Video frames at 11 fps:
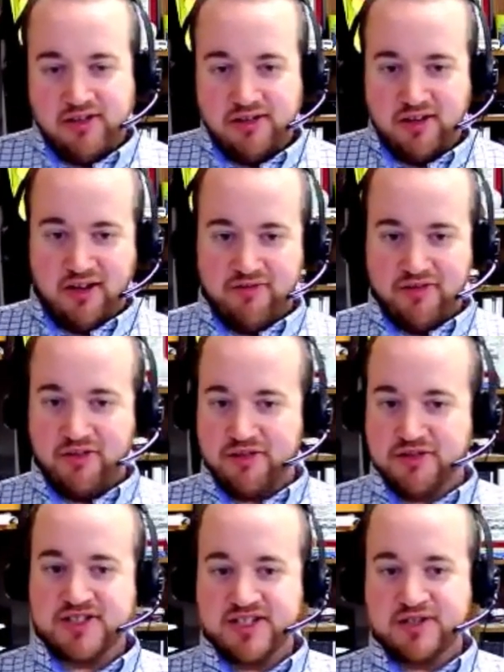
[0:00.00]
of those
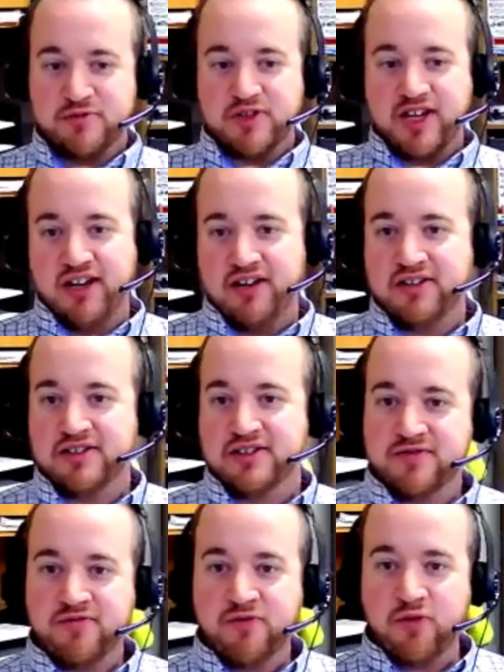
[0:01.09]
six mechanics,
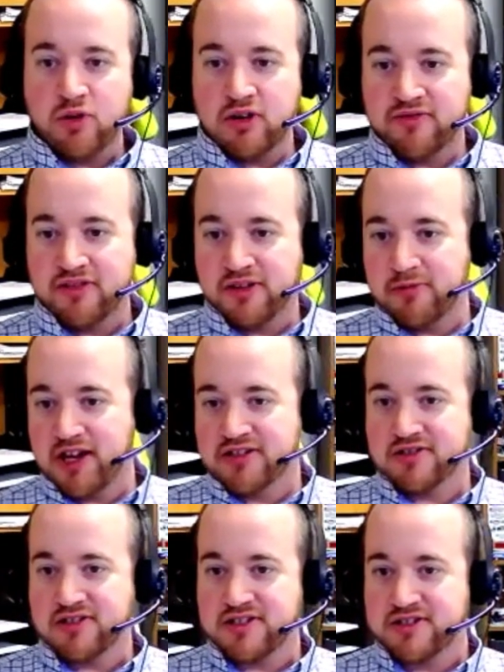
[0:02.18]
four of them
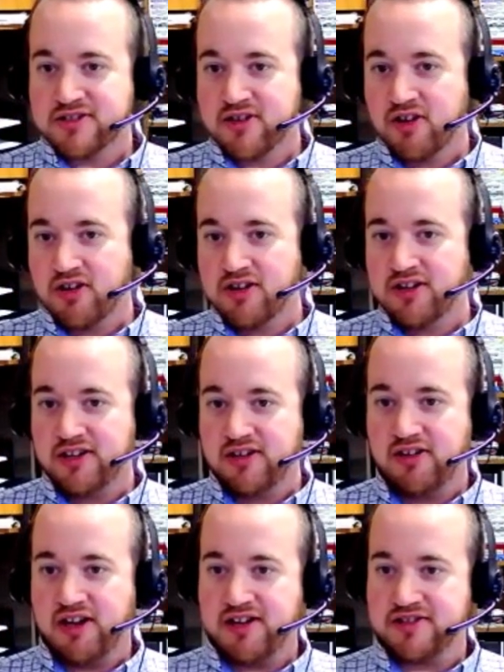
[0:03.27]
actually started
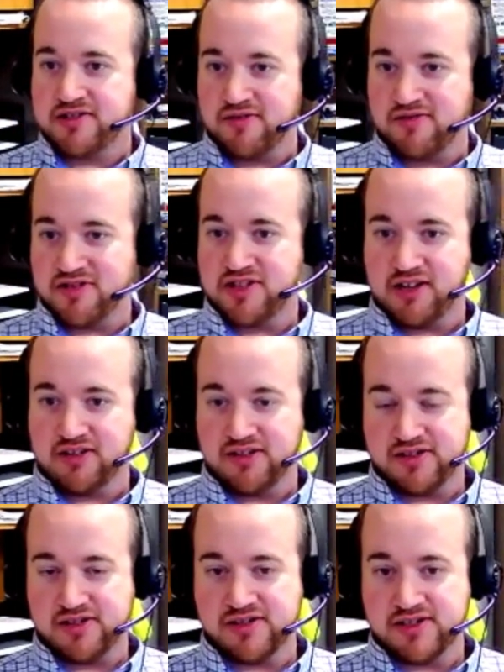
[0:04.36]
here as service
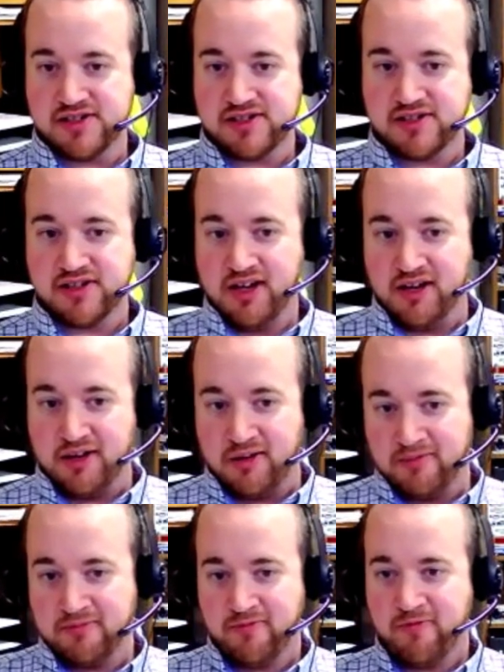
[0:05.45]
technicians.
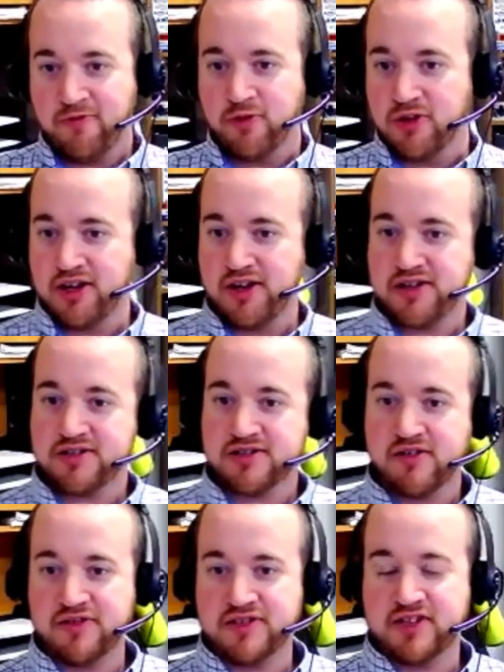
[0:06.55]
For us,
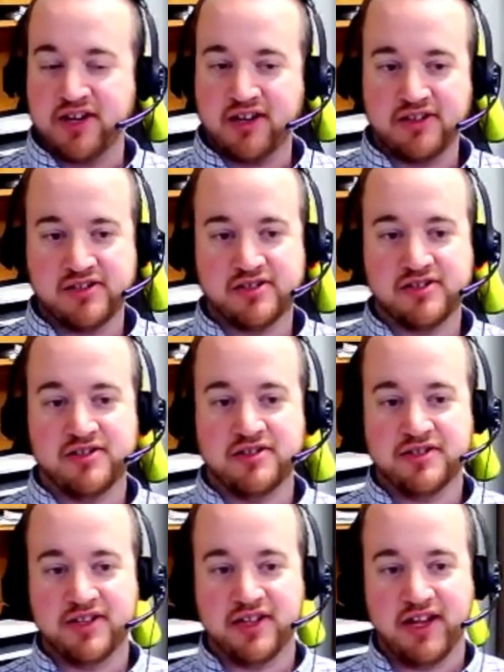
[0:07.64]
service
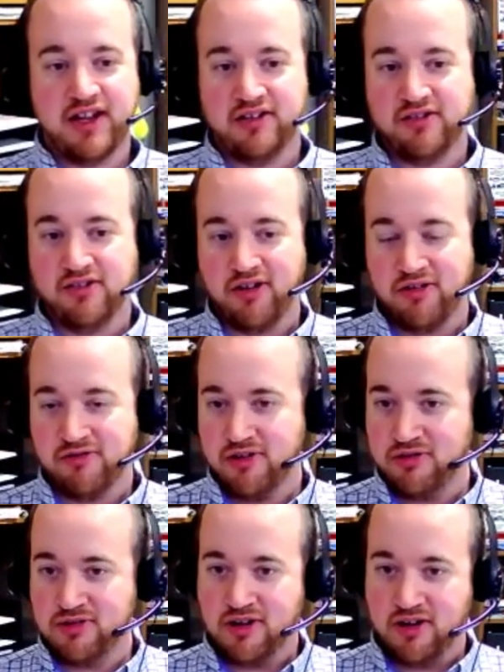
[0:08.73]
technicians, they handle our
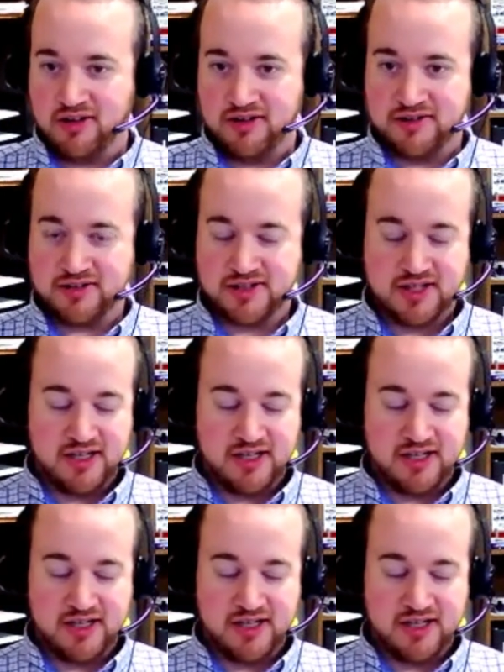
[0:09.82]
road calls,